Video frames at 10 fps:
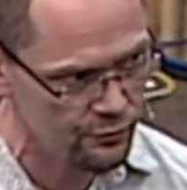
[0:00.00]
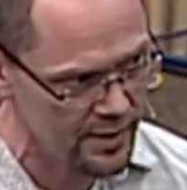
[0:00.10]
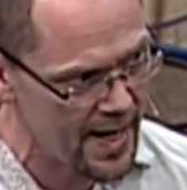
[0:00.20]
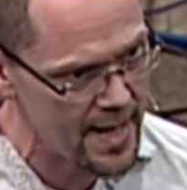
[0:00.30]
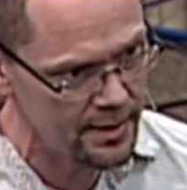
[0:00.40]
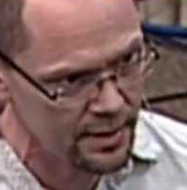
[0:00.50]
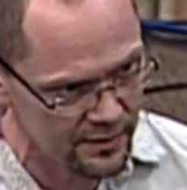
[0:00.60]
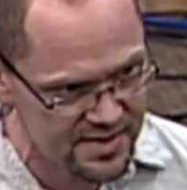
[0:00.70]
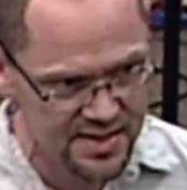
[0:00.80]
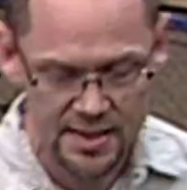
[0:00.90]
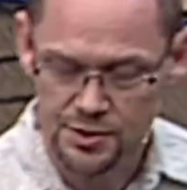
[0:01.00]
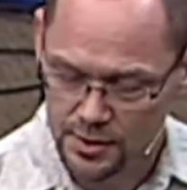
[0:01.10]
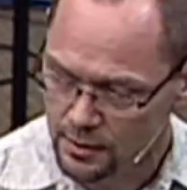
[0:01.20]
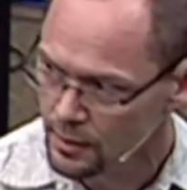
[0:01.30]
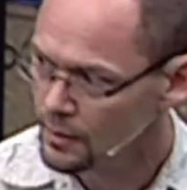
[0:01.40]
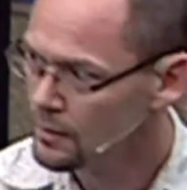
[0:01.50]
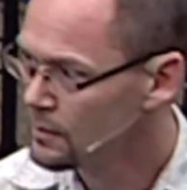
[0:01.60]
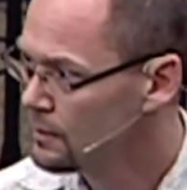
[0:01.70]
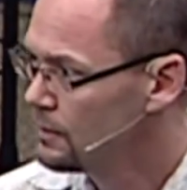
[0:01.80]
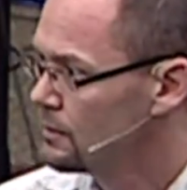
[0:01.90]
reality, this teaching?
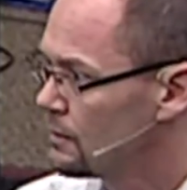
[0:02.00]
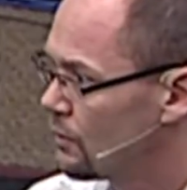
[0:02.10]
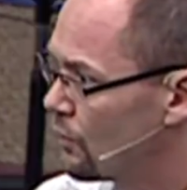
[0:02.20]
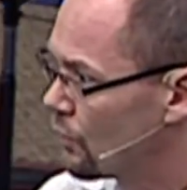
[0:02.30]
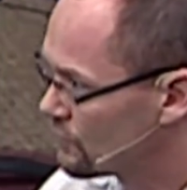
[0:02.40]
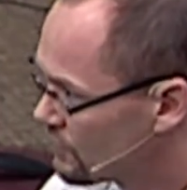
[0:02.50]
Or